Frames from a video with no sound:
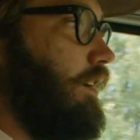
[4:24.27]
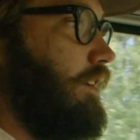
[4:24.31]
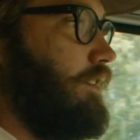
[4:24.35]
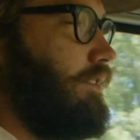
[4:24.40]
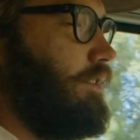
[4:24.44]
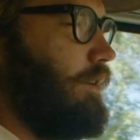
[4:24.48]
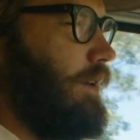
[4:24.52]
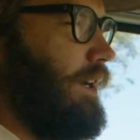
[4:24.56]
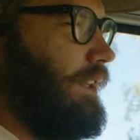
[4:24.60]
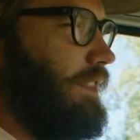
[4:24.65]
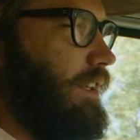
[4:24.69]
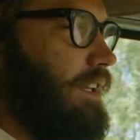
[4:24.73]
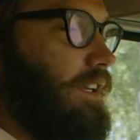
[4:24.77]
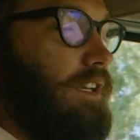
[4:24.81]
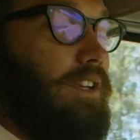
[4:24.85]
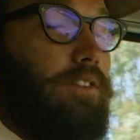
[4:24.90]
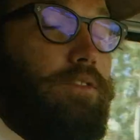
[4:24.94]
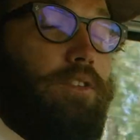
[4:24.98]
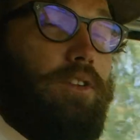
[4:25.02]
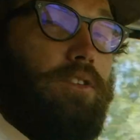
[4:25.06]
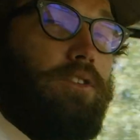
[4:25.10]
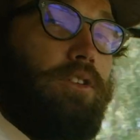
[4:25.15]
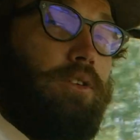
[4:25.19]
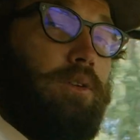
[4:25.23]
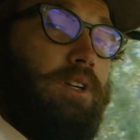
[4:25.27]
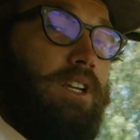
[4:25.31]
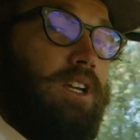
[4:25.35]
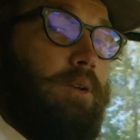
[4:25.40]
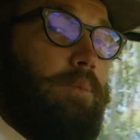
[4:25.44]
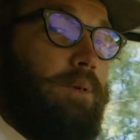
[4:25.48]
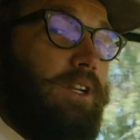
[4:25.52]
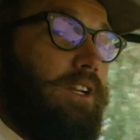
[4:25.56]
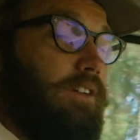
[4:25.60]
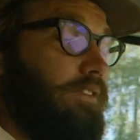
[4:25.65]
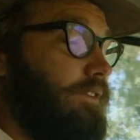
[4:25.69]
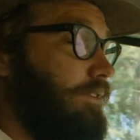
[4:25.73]
So I think if you're doing a
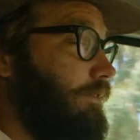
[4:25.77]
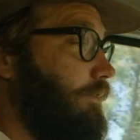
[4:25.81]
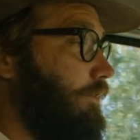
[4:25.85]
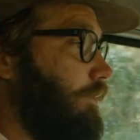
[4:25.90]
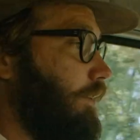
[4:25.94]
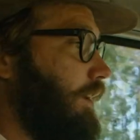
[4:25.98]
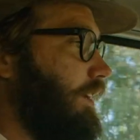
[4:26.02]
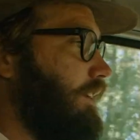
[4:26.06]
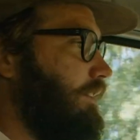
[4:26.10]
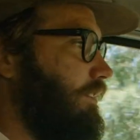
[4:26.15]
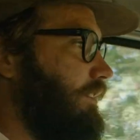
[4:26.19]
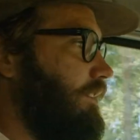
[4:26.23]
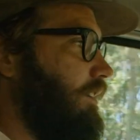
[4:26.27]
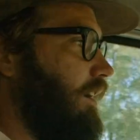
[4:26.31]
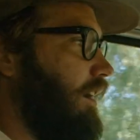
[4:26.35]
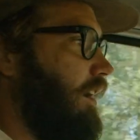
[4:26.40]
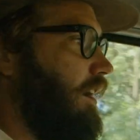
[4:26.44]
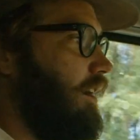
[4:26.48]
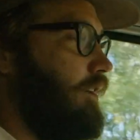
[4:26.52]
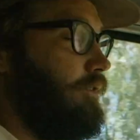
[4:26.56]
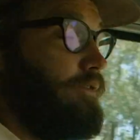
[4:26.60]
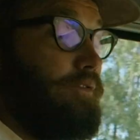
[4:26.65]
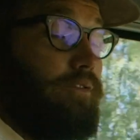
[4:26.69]
bit of freestyle,